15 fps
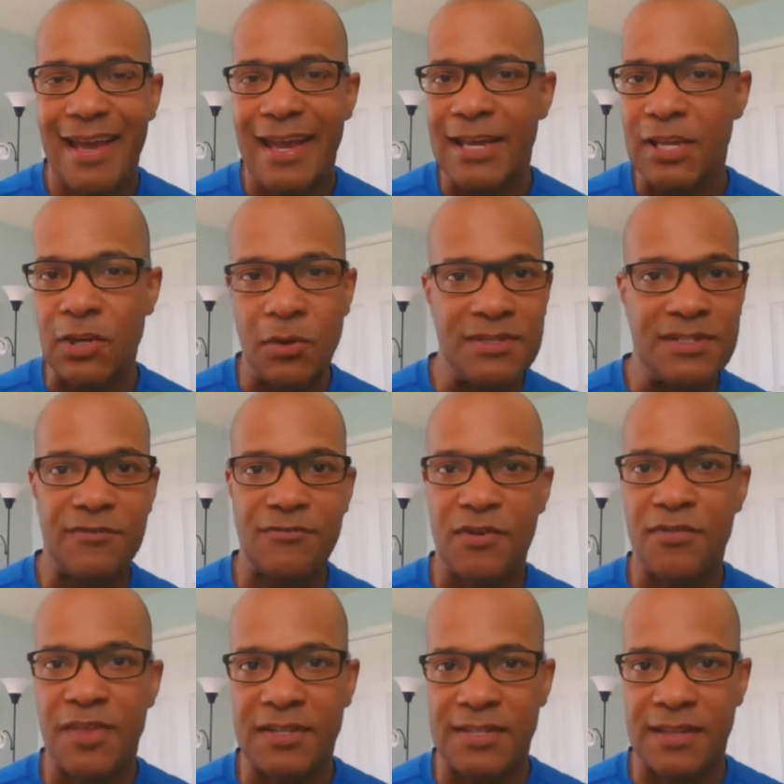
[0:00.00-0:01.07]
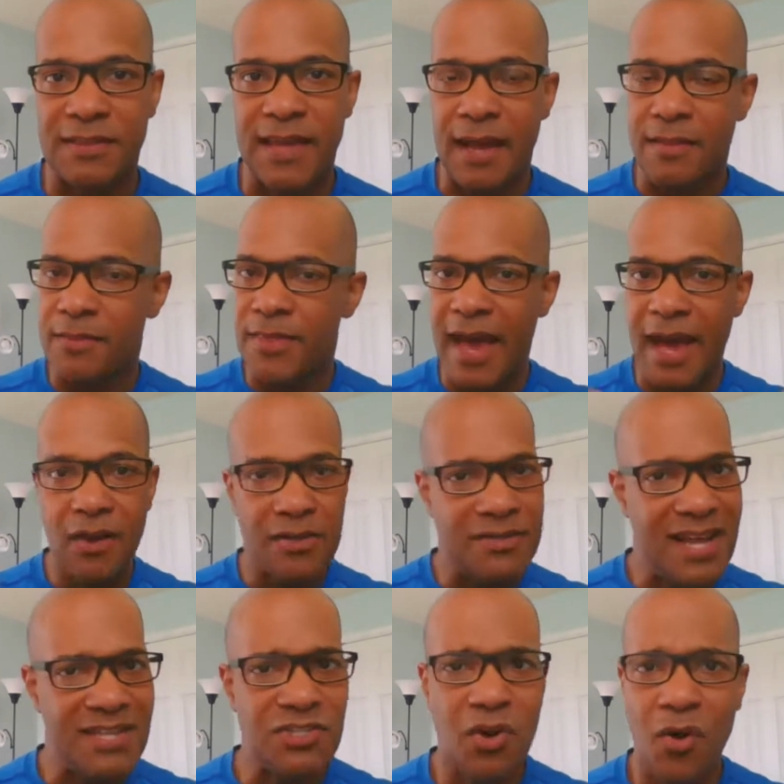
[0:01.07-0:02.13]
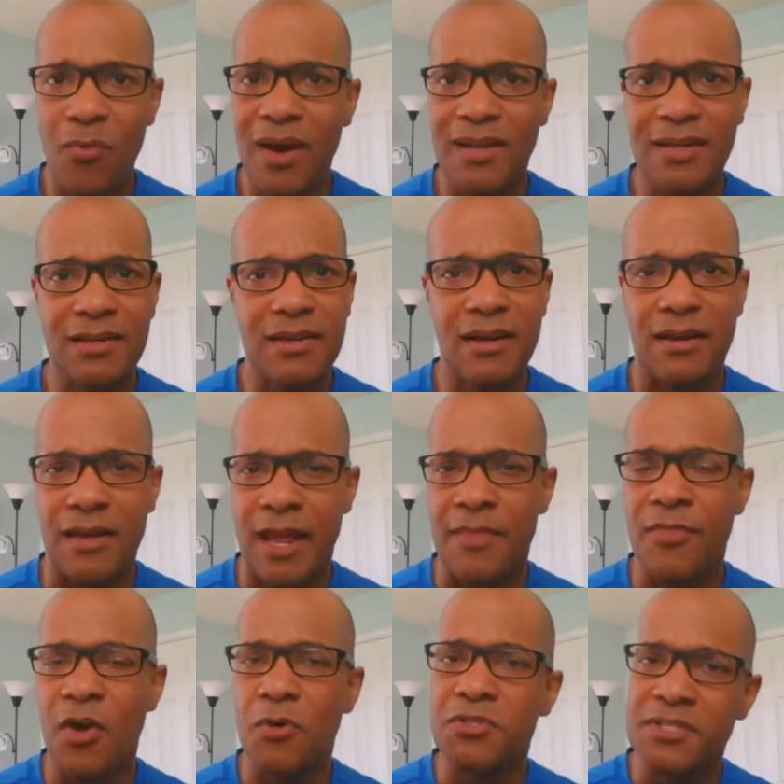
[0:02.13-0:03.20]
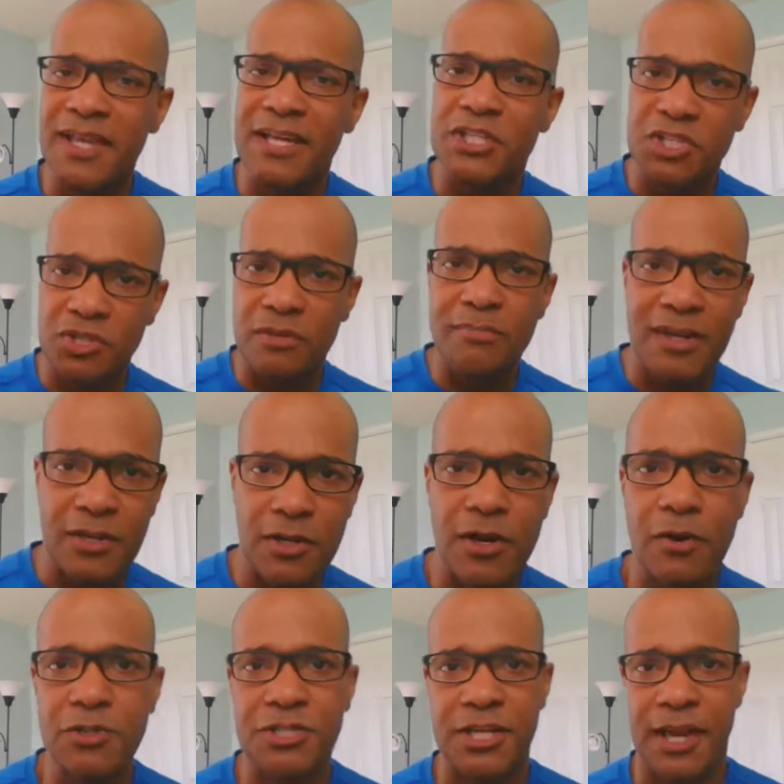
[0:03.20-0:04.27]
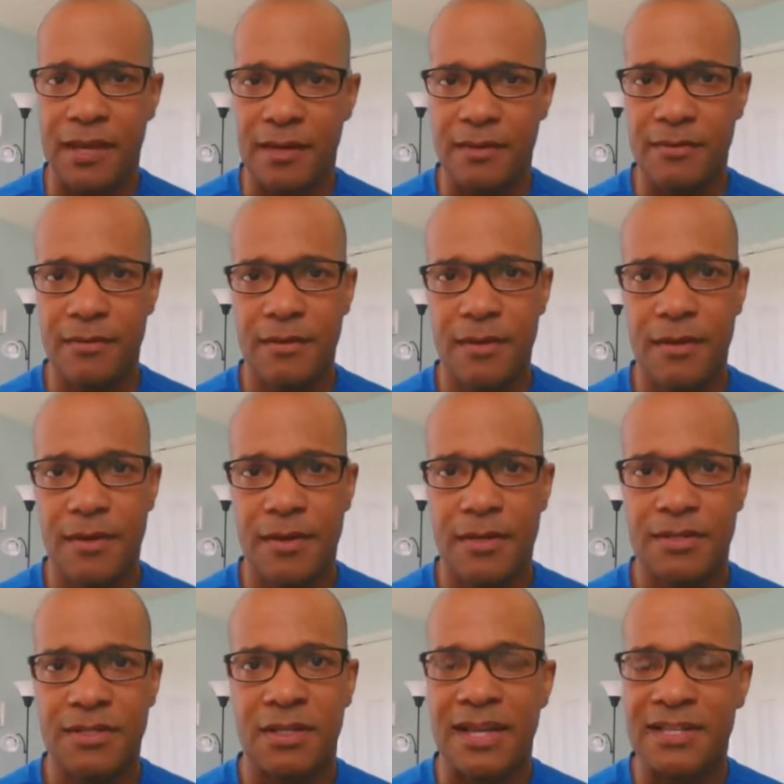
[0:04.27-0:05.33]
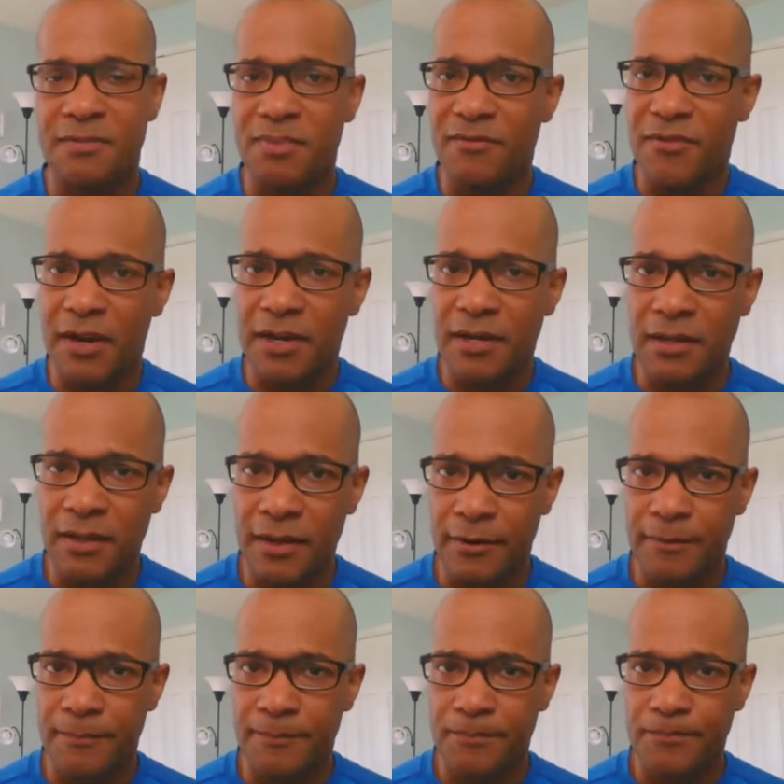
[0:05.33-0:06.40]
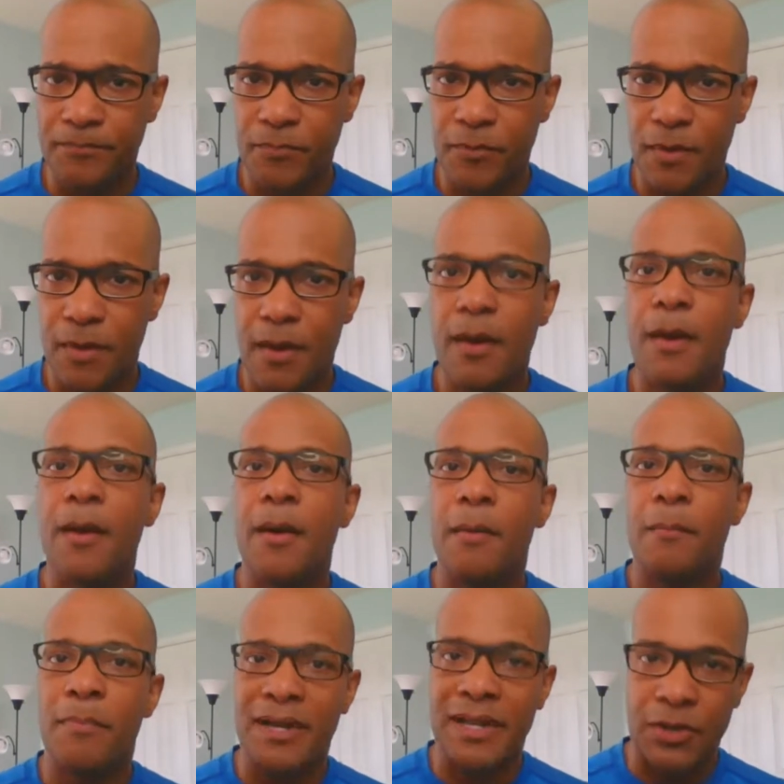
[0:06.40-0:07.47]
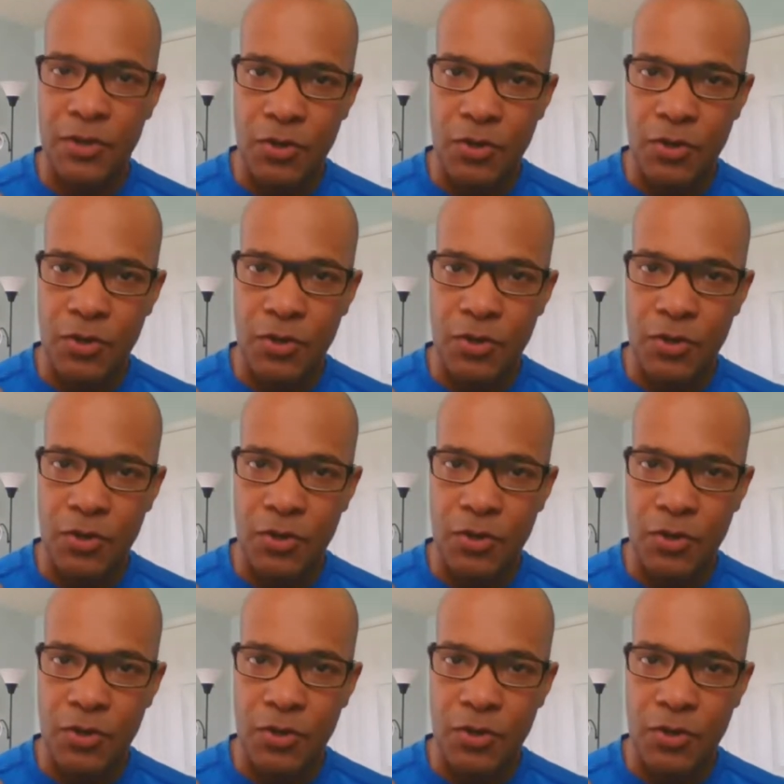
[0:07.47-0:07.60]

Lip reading: and different things like that. That's all well and good. And those things should be negotiated. So let's be very clear. But